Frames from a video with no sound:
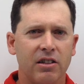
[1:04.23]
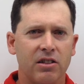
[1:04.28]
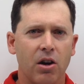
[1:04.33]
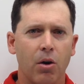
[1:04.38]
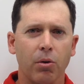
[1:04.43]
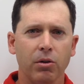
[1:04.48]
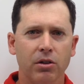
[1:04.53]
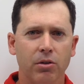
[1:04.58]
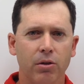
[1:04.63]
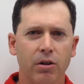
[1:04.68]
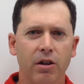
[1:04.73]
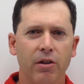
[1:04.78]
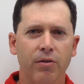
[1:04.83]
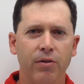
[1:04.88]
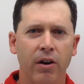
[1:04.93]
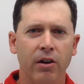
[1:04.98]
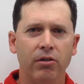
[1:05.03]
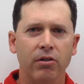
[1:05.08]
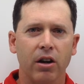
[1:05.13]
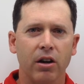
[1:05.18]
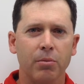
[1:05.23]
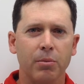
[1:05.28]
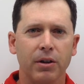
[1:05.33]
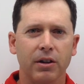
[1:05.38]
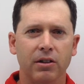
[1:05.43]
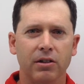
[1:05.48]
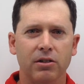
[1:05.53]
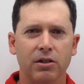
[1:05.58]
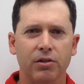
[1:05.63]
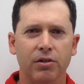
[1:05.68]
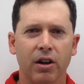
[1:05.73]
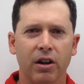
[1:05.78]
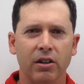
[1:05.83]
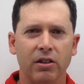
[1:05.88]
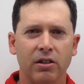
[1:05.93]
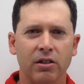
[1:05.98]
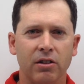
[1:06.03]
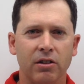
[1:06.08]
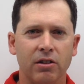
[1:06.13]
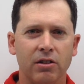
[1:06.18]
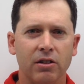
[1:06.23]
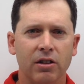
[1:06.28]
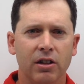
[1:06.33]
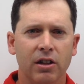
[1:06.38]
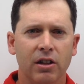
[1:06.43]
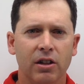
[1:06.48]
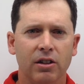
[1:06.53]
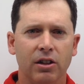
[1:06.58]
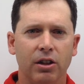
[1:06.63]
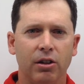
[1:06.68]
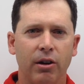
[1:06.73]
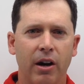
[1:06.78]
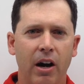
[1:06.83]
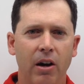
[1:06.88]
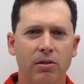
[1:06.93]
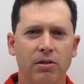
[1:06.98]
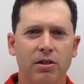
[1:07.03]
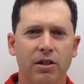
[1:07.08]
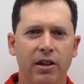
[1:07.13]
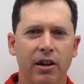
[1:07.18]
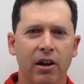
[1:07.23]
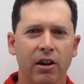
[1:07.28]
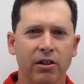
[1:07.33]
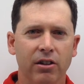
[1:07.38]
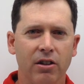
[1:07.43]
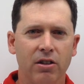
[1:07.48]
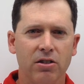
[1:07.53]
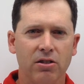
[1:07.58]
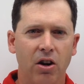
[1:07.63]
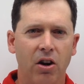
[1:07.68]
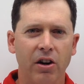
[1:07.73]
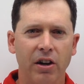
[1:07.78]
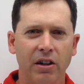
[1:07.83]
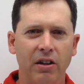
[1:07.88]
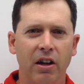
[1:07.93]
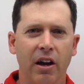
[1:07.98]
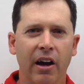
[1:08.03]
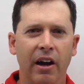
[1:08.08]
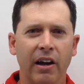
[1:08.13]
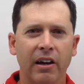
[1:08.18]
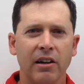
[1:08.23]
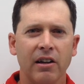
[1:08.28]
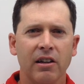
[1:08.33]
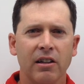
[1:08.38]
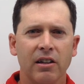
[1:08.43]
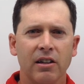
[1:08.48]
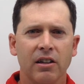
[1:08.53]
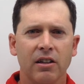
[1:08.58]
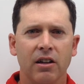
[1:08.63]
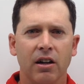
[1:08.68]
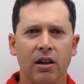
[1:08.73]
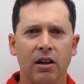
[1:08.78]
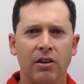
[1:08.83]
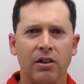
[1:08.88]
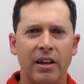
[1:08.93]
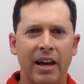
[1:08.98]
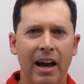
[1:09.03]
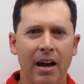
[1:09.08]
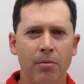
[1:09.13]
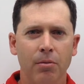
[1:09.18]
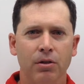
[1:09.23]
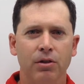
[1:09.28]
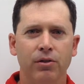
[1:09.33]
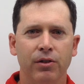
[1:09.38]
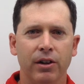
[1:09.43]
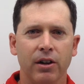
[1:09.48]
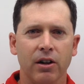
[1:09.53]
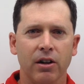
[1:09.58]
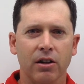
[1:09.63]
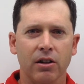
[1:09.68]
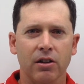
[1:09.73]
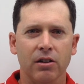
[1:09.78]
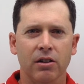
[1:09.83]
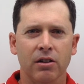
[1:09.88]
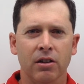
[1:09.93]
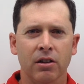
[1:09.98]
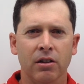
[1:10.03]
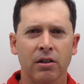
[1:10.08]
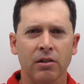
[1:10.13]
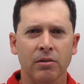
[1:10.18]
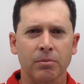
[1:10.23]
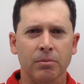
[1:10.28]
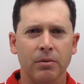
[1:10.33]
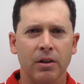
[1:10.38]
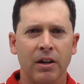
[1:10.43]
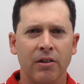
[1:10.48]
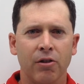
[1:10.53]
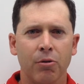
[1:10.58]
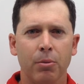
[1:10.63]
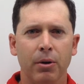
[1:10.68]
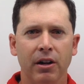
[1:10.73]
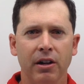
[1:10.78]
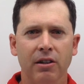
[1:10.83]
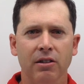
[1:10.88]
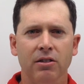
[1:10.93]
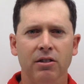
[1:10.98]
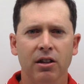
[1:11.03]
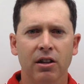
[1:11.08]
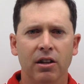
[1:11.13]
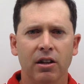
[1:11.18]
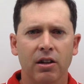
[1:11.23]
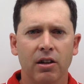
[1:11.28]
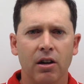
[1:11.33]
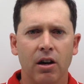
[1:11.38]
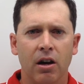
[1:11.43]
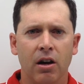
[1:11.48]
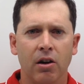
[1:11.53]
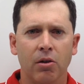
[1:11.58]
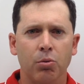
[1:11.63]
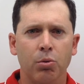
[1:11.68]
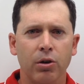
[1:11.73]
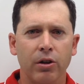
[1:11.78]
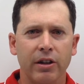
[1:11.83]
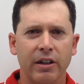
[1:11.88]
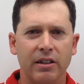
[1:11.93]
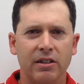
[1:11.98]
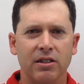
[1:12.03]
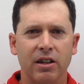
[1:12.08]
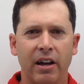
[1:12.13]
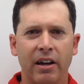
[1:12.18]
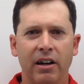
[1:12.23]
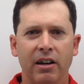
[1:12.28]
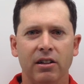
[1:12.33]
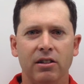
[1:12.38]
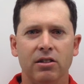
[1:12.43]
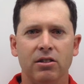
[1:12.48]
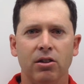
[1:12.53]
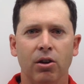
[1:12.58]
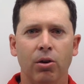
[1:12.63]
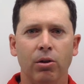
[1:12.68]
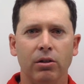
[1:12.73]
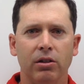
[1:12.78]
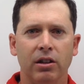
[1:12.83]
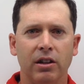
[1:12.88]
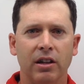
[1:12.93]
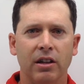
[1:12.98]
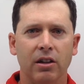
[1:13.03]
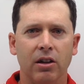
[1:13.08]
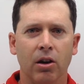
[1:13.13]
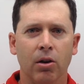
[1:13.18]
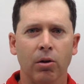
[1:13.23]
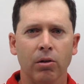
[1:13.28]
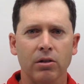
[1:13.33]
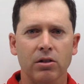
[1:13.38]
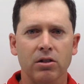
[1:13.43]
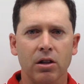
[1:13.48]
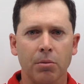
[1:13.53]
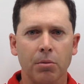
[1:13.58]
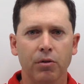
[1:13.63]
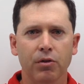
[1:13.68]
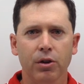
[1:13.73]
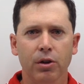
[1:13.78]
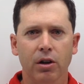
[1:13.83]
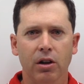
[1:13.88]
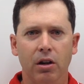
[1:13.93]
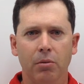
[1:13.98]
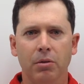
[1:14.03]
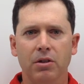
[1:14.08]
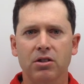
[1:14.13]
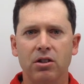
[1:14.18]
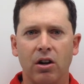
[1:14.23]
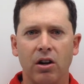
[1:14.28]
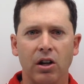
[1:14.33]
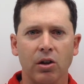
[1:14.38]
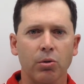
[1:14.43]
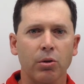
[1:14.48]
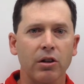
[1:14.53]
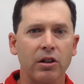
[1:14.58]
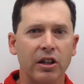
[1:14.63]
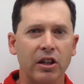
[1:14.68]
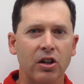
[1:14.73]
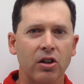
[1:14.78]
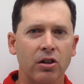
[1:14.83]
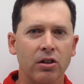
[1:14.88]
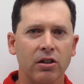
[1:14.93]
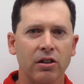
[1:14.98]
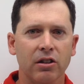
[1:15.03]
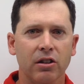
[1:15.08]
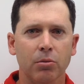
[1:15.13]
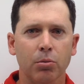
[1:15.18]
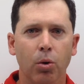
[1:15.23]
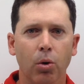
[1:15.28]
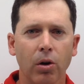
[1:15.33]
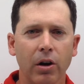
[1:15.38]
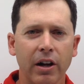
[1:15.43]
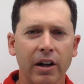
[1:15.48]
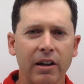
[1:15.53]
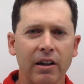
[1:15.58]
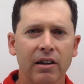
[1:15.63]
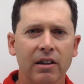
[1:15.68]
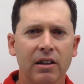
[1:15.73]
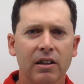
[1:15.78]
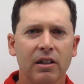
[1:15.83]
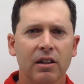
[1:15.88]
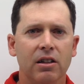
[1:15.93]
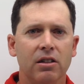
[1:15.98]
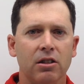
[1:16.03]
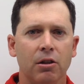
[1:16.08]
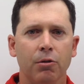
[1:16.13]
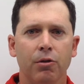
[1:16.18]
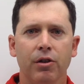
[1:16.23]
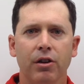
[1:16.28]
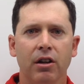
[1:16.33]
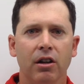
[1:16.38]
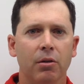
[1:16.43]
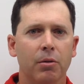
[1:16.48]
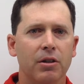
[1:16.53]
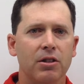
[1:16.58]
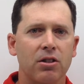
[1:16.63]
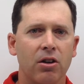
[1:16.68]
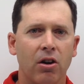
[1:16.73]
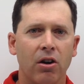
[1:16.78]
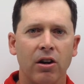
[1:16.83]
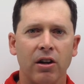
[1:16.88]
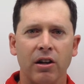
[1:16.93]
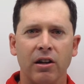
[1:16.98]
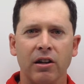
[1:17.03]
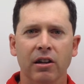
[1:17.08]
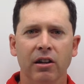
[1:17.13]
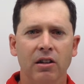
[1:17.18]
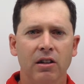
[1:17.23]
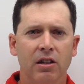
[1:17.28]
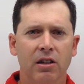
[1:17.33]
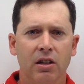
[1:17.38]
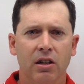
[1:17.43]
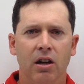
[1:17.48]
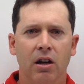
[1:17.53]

is always a really fun run because you've got the crowds there, the starting line, the atmosphere, everybody's really excited and stoked to get going. Some of you are going to be starting really early in the morning, some of you are going to be starting